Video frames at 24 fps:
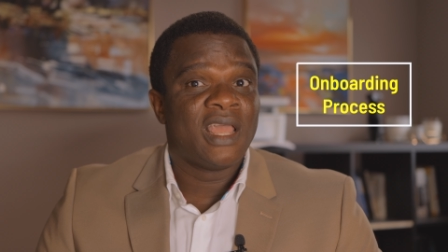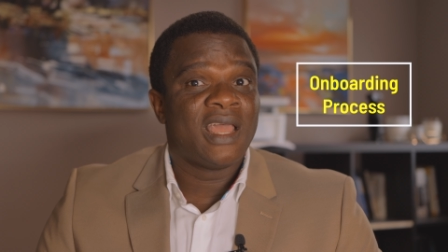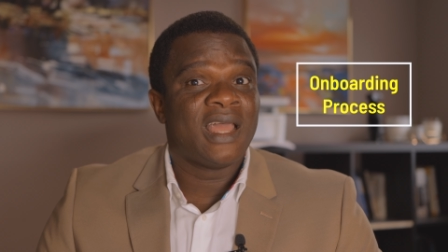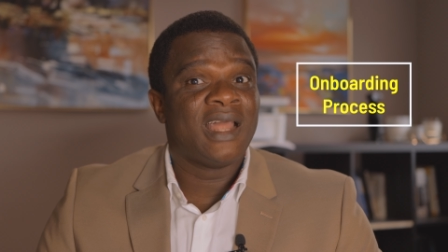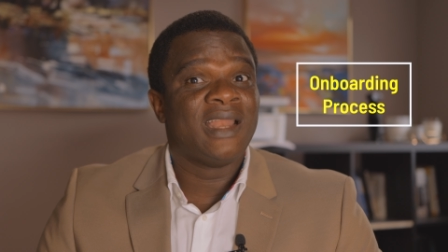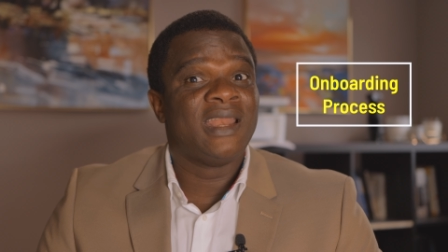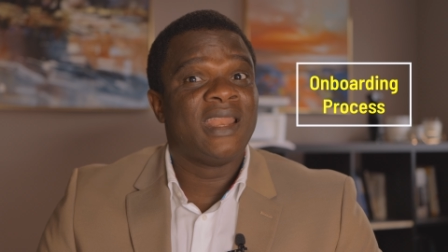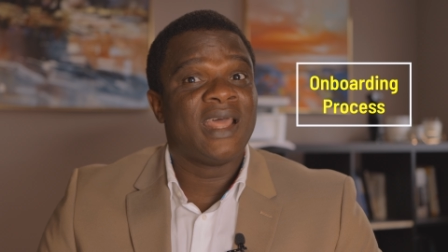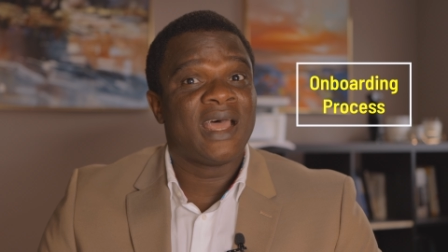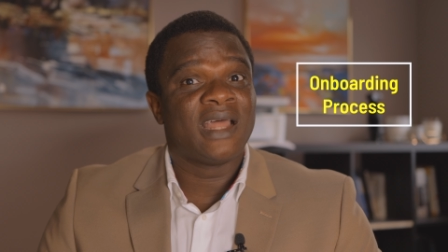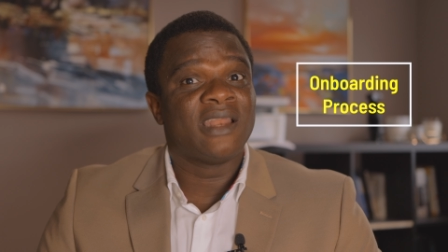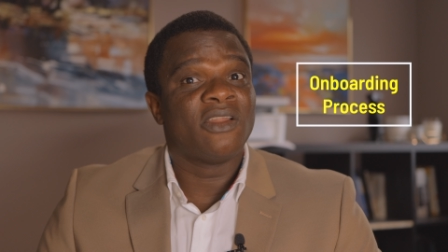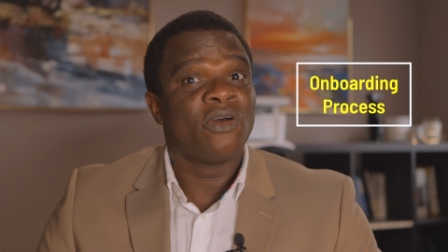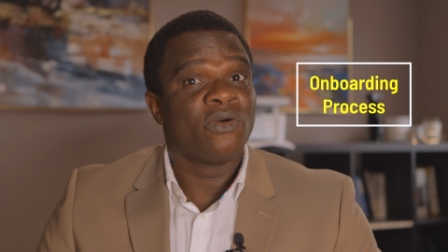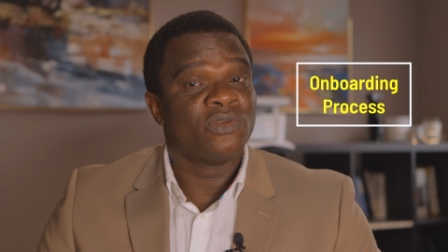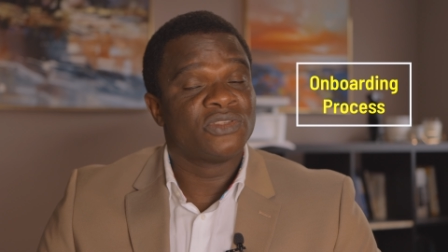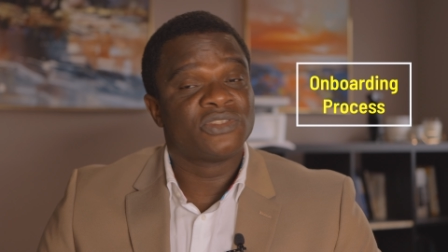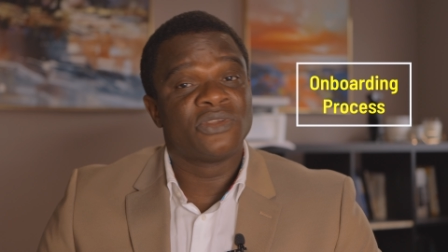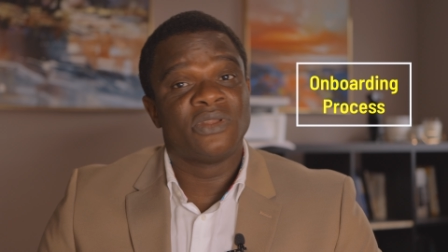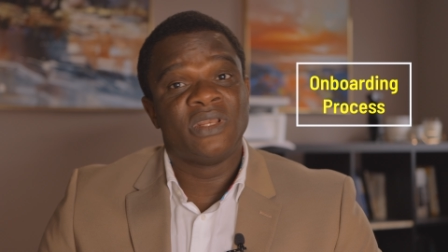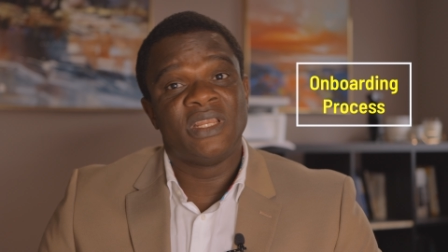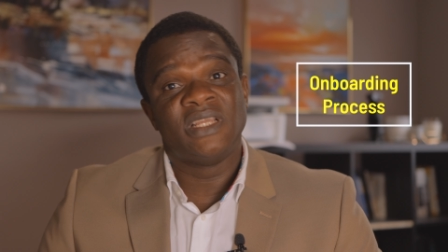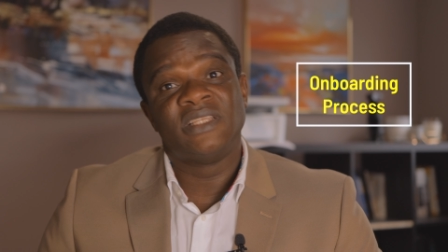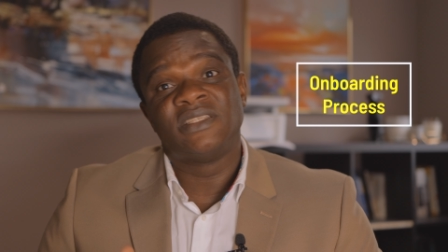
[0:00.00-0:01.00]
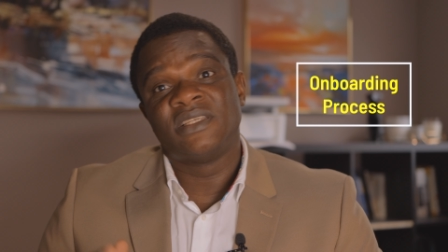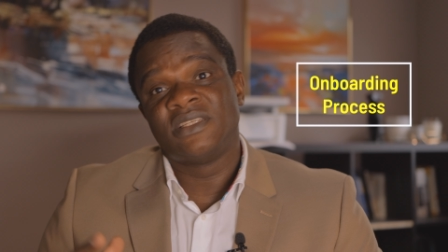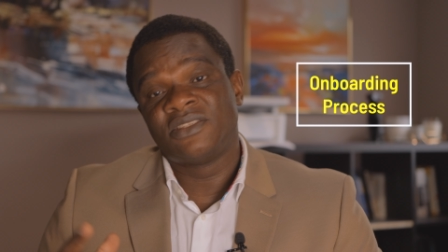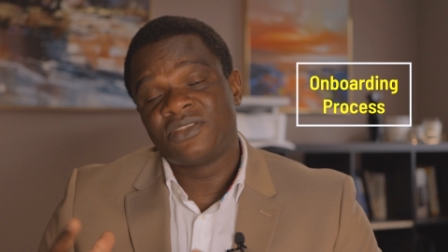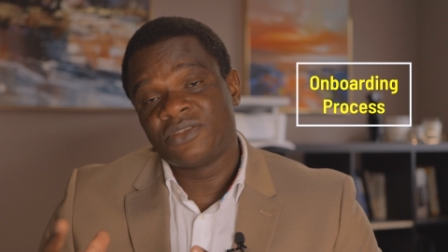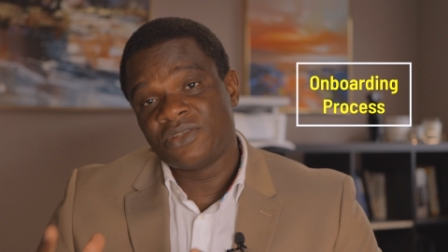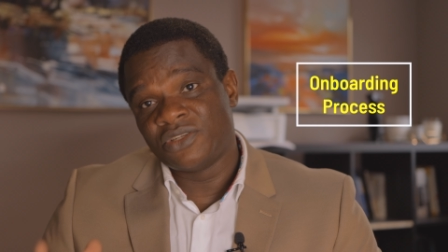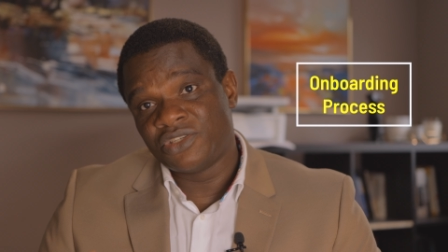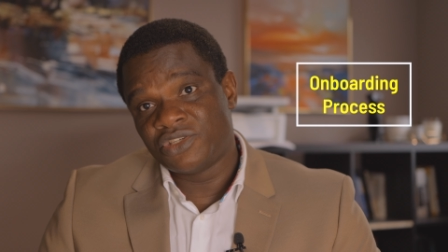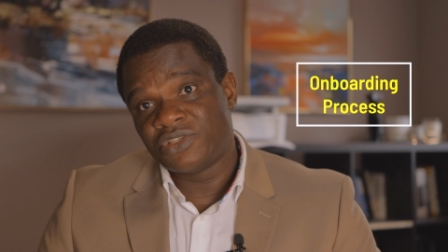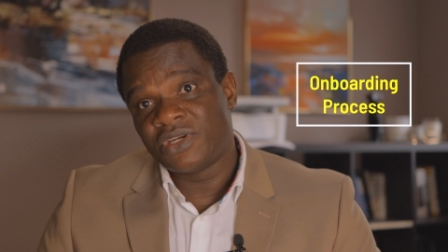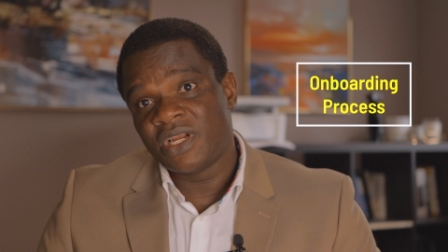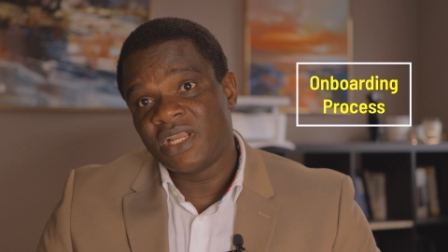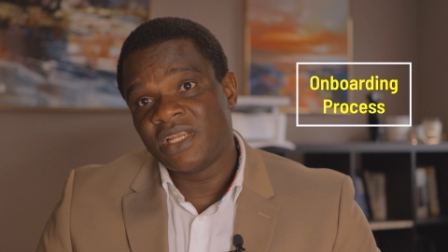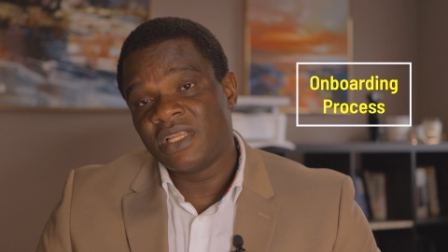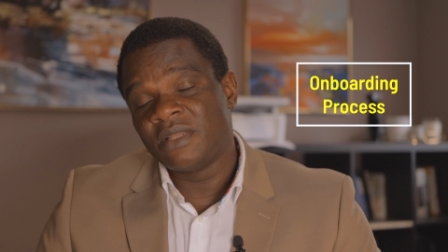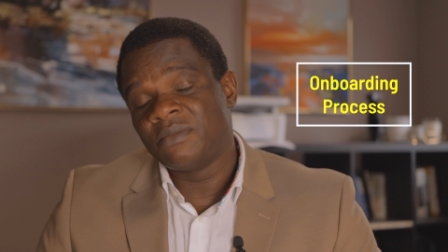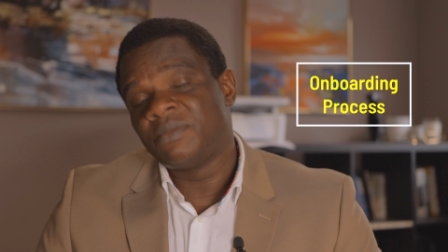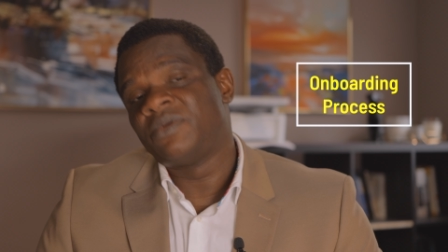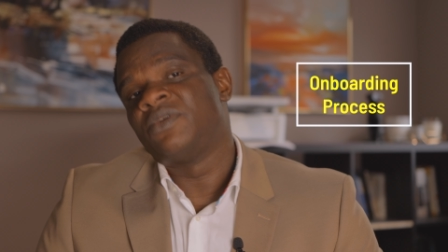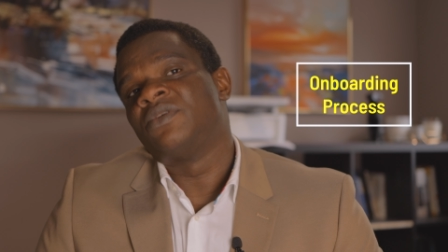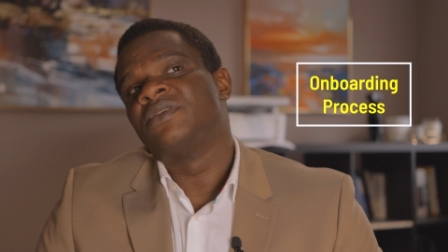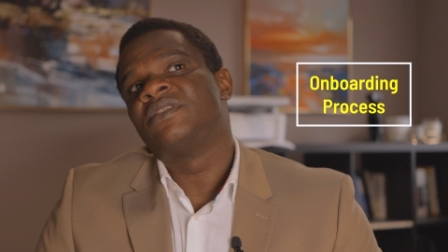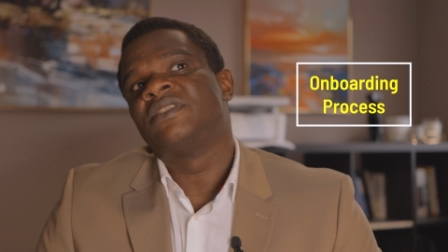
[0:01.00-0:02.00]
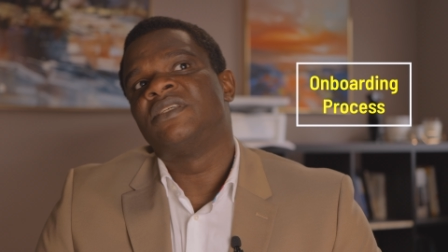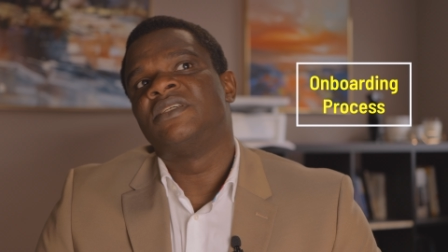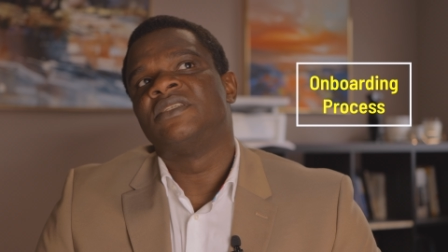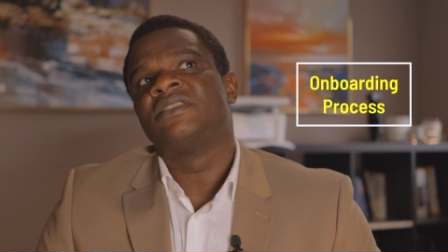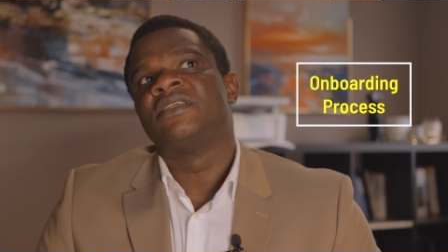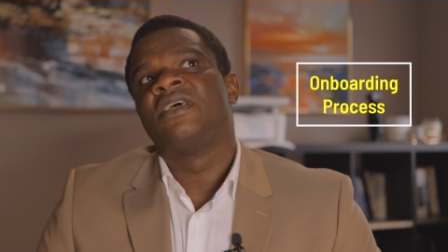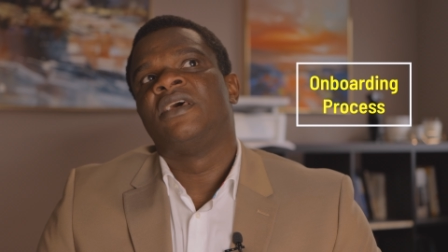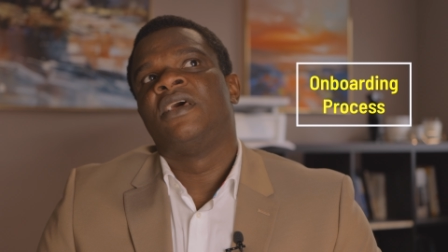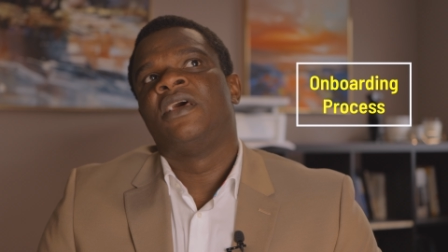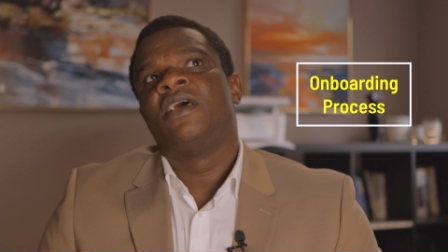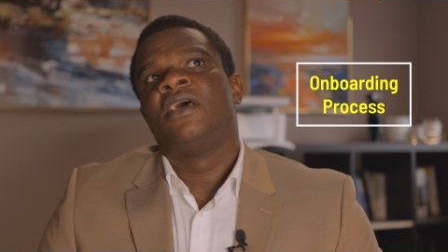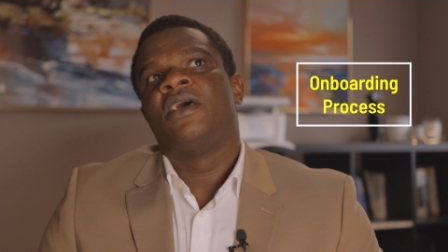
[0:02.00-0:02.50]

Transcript: and that also leads into the training process.